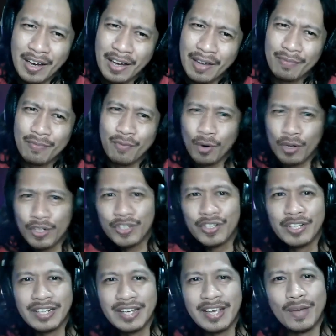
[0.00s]

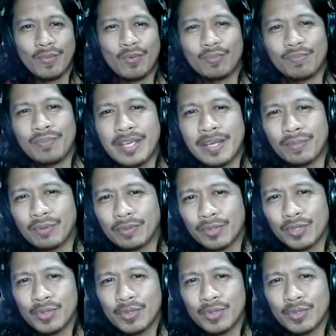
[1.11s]
Unfortunately, I won't be able